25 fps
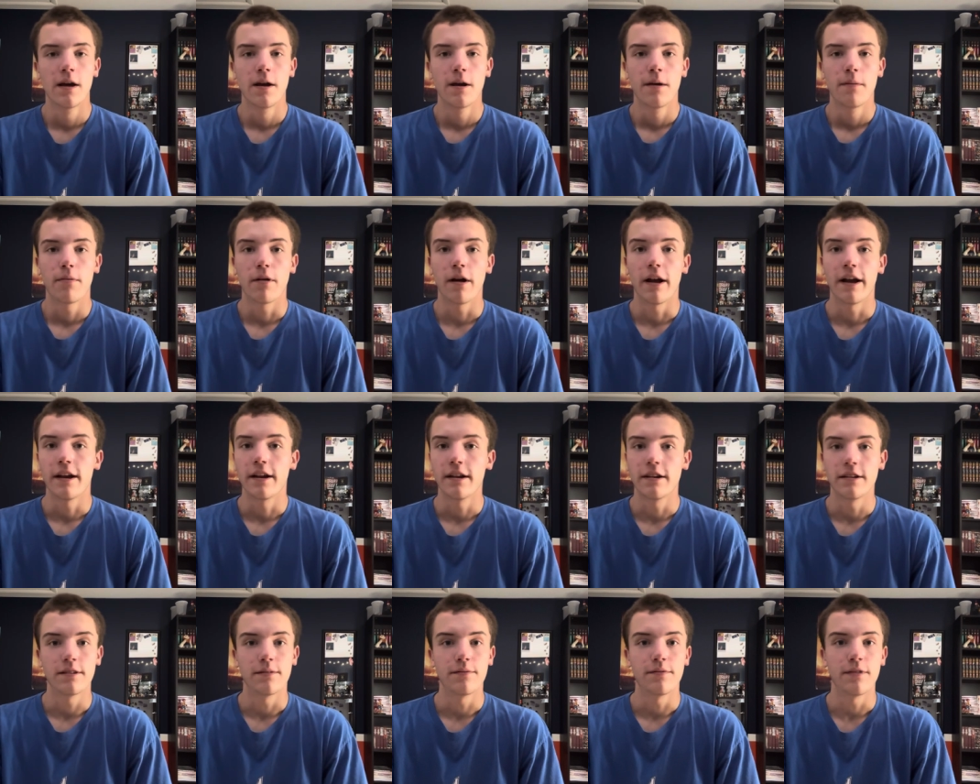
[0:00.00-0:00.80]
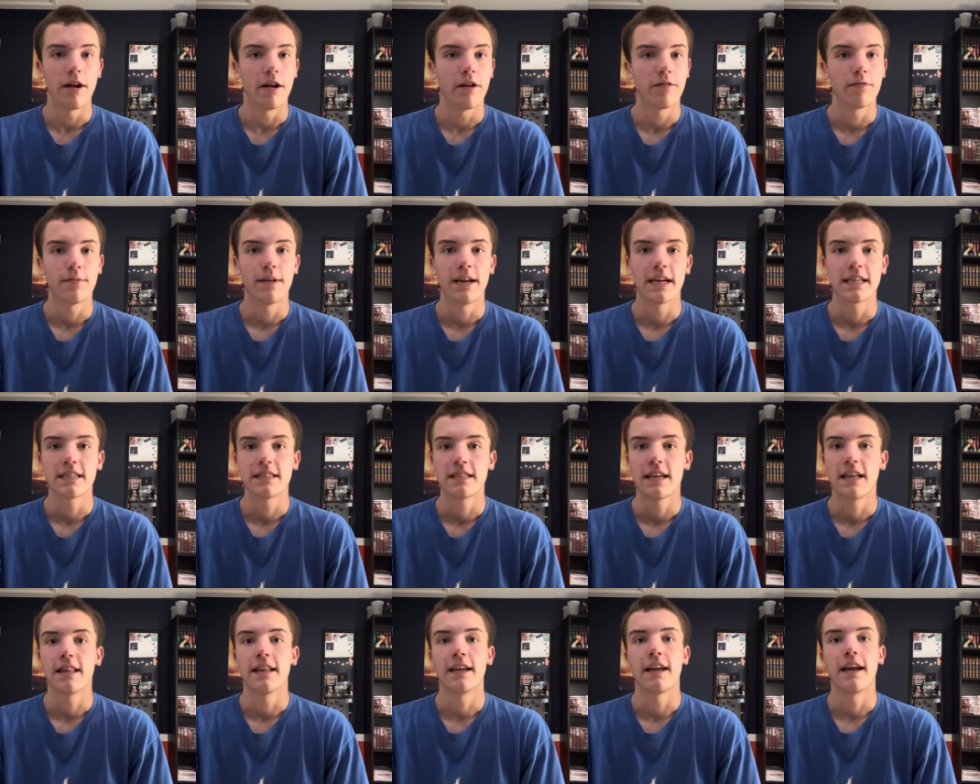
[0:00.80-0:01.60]
probably some family from Texas
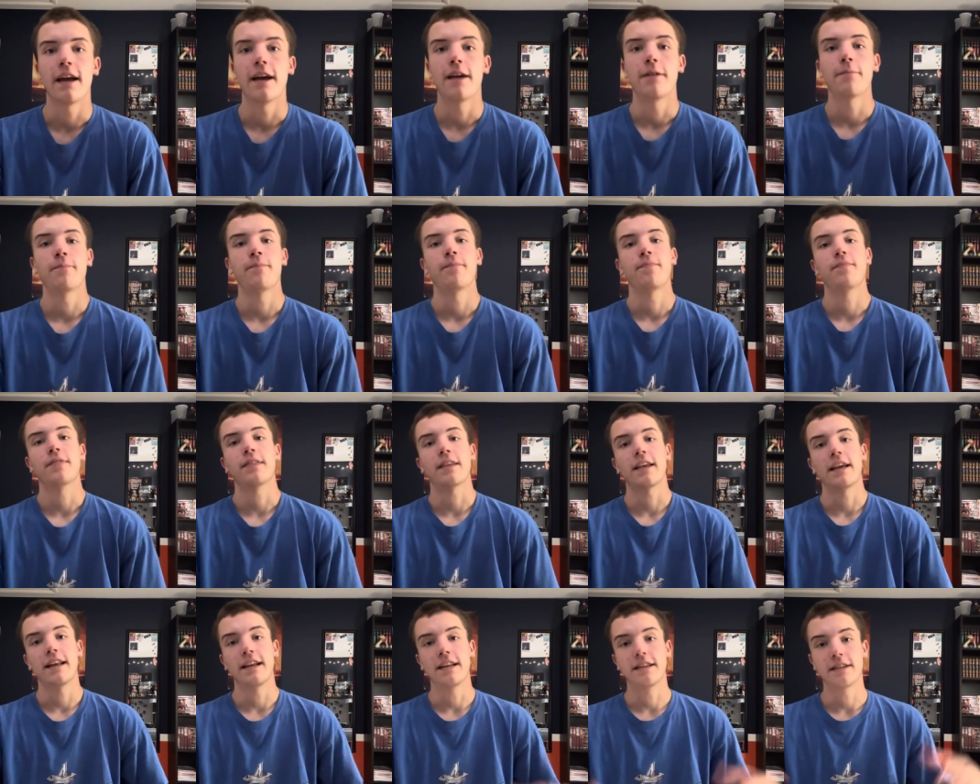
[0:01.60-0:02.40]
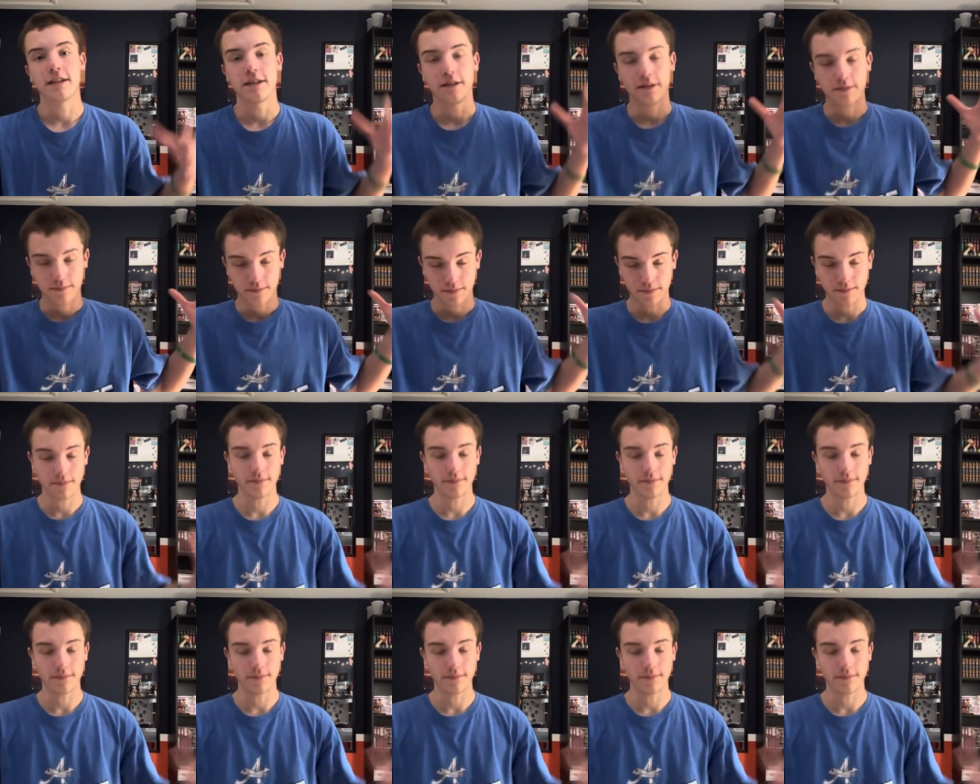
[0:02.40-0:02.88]
at the game. And he's going to